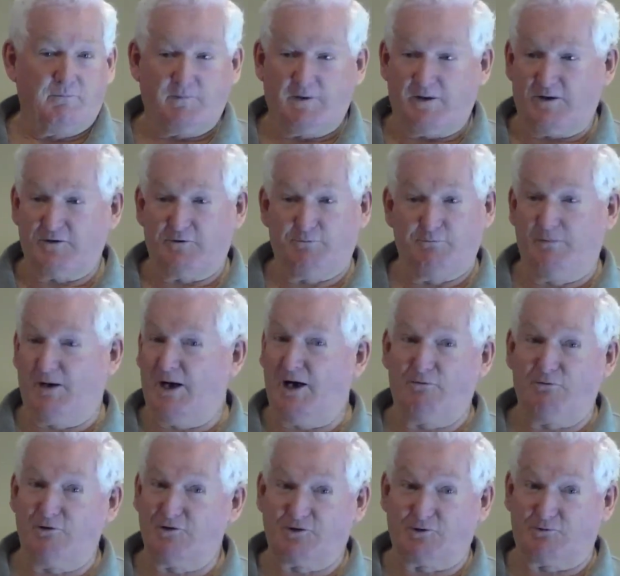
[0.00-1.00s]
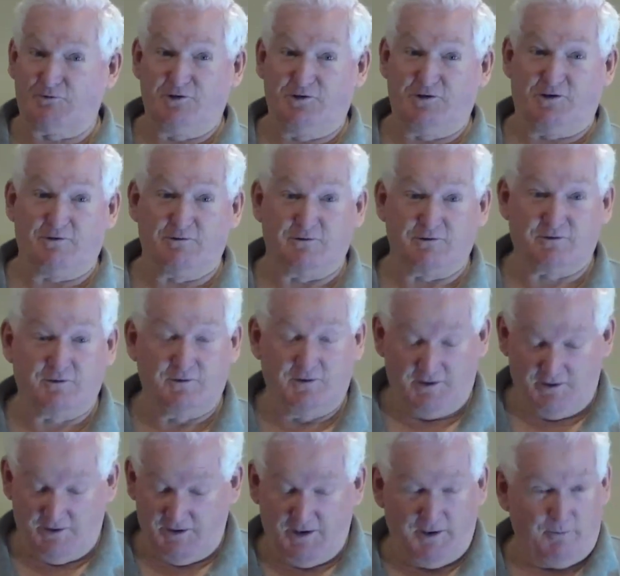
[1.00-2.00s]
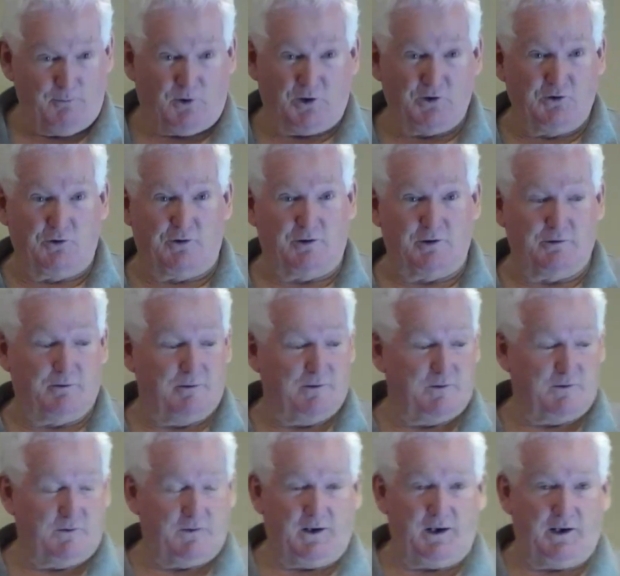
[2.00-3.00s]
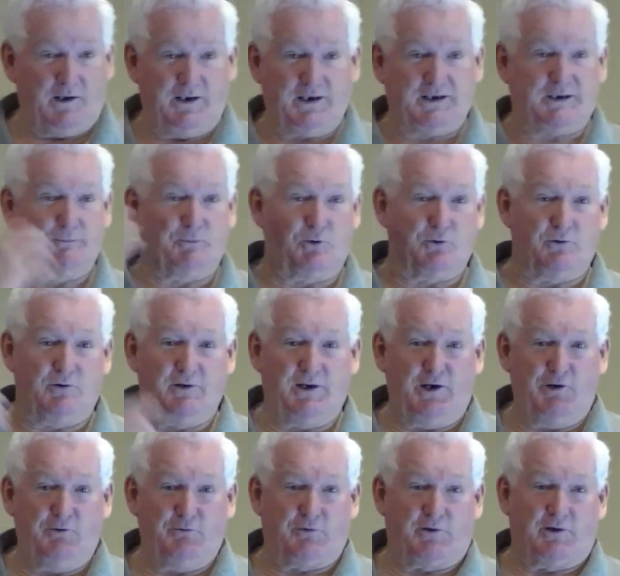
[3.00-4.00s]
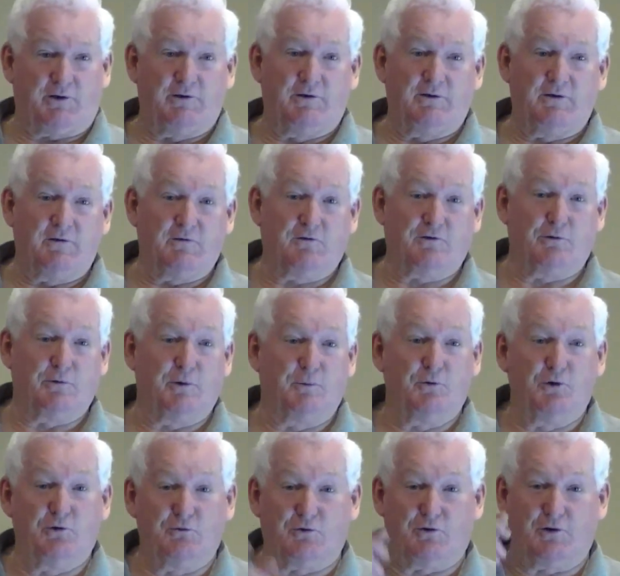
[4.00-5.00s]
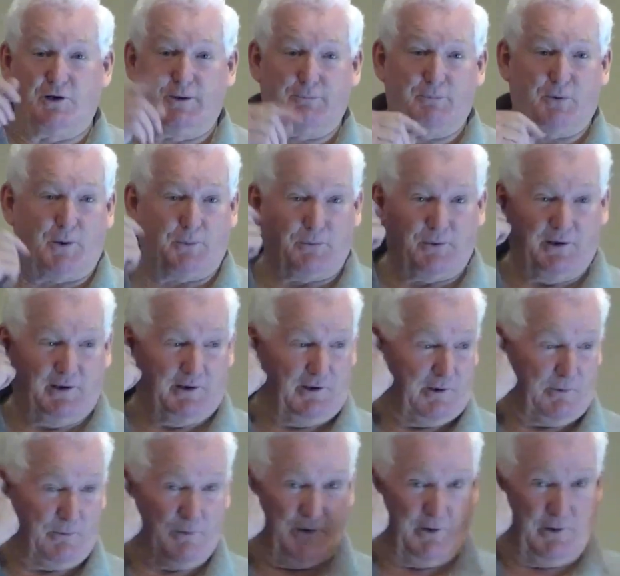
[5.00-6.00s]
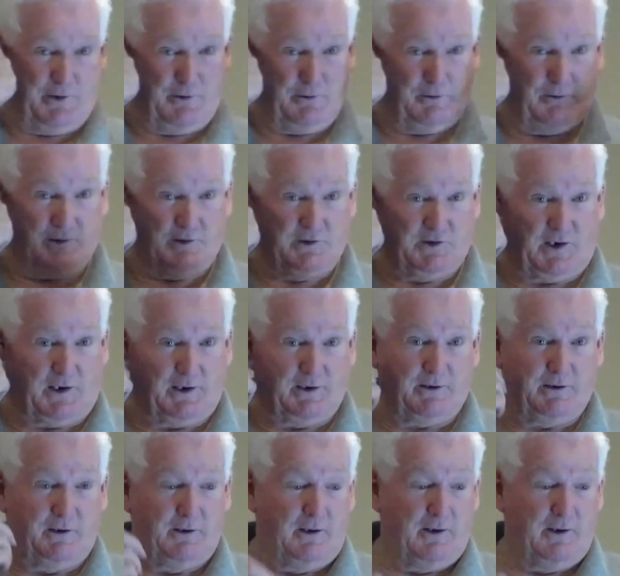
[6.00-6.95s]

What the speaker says: Has marvellous results. My daughter had eczema all over her until we moved on our property and got rid of all the junk